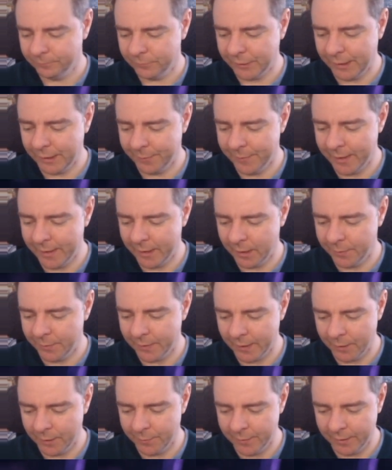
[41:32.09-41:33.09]
Pragmatic am
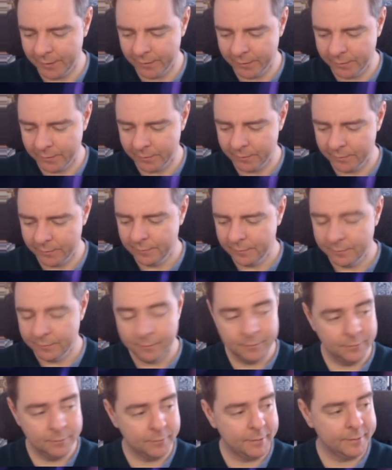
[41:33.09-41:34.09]
I going to be here?
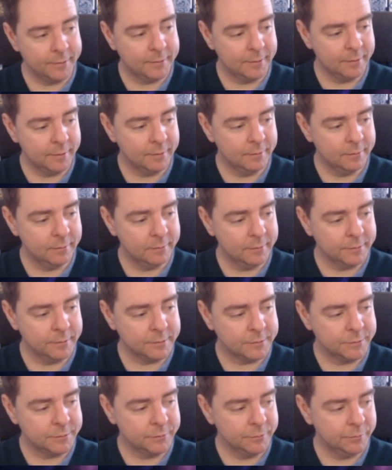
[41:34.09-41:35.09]
The right thing
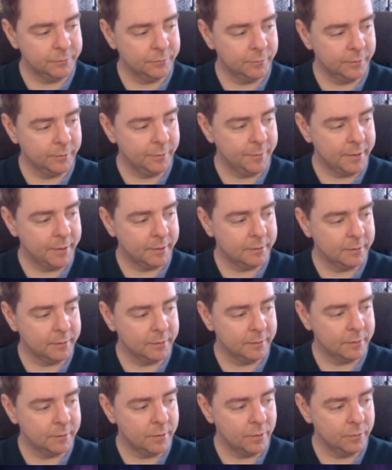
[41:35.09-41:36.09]
is to really make
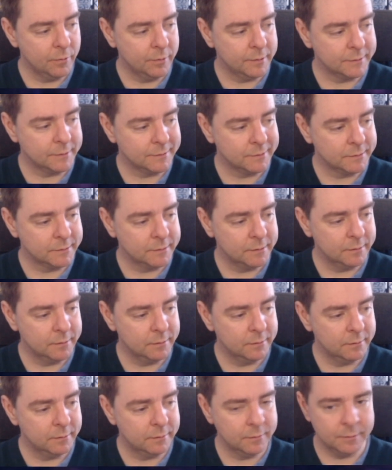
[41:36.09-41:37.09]
the code
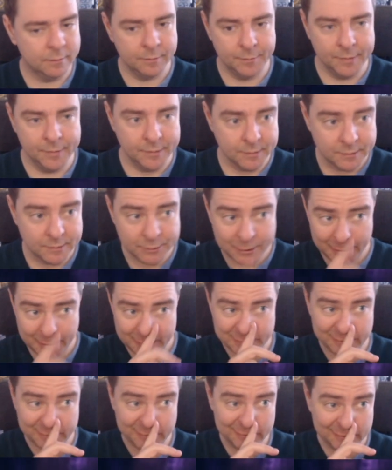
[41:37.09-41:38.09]
consistent. It means
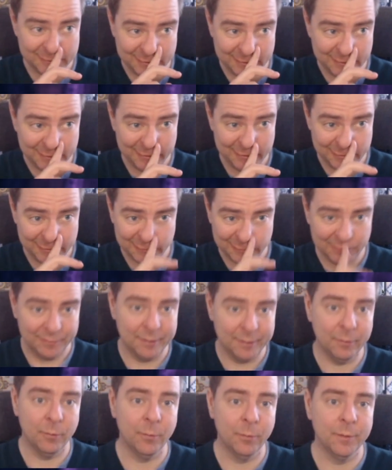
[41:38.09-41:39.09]
changing this
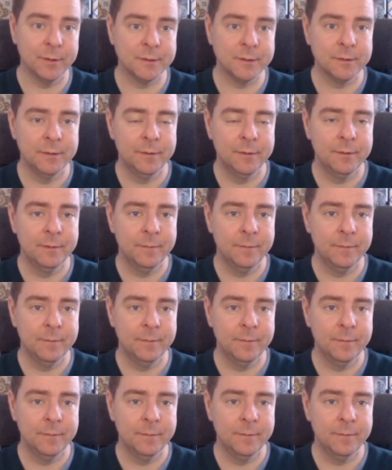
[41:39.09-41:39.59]
internally, how it works.